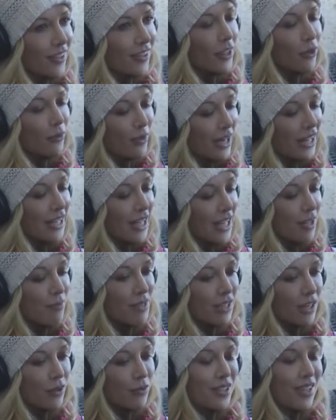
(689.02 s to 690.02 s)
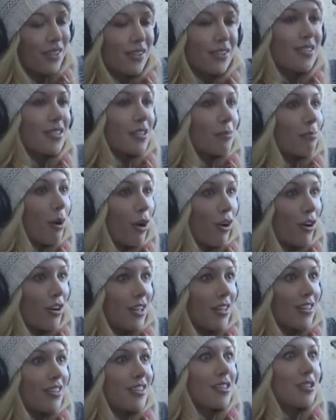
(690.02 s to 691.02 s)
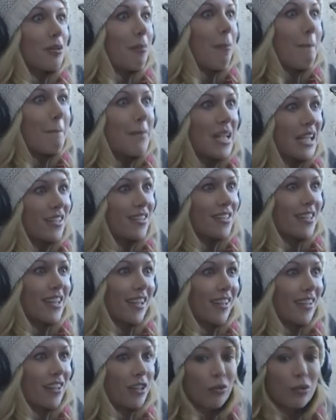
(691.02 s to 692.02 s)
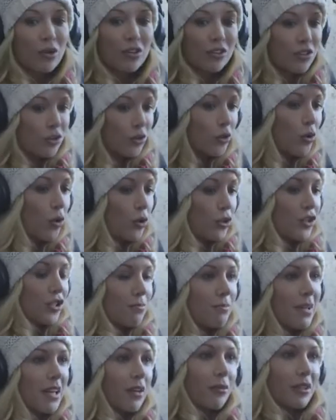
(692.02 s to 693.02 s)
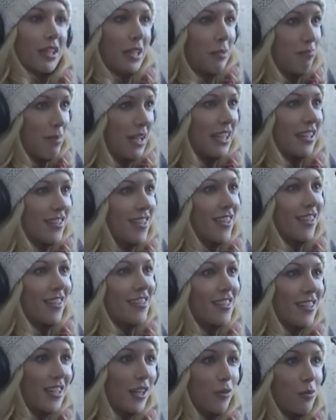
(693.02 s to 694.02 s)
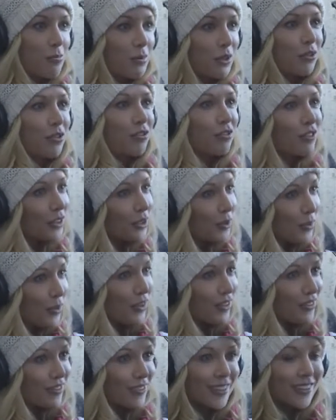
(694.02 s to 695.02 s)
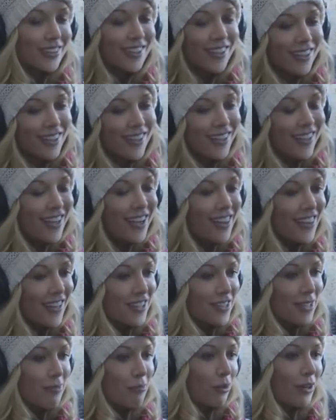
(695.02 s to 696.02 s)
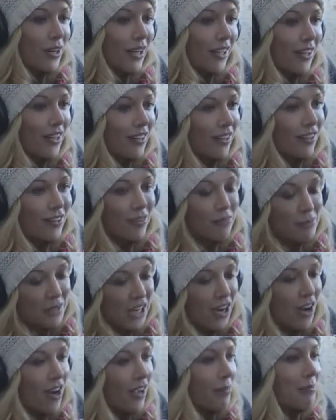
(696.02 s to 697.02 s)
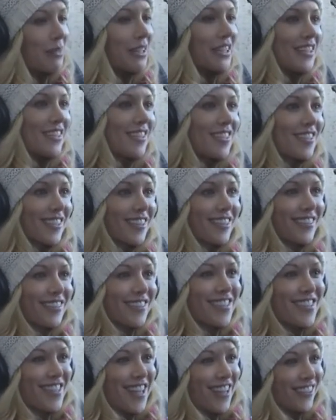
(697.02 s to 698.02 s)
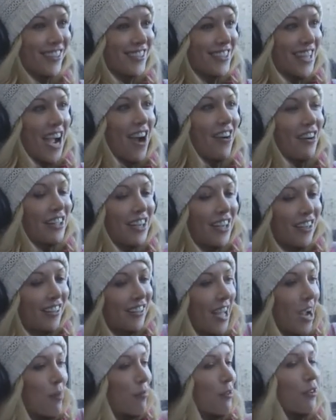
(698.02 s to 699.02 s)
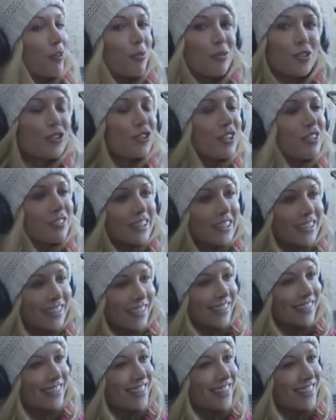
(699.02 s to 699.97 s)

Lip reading: Like, when I came in, I was like, this is a party. This is amazing. And there were all these gorgeous men with, like, big dicks, and they were beautiful and wonderful. And then at some point I got all monogamous and settled down and got a Labrador Retriever.